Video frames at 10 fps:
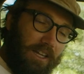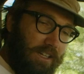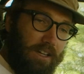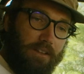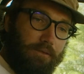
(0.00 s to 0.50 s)

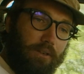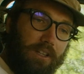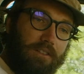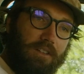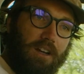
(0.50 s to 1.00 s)
any other
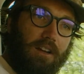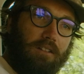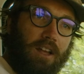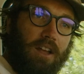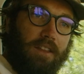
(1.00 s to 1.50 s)

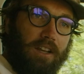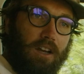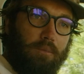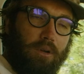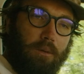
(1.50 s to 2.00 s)
freestyle,
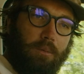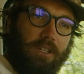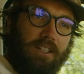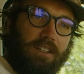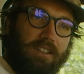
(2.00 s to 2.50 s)
then I would
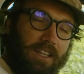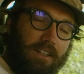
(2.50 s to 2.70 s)
probably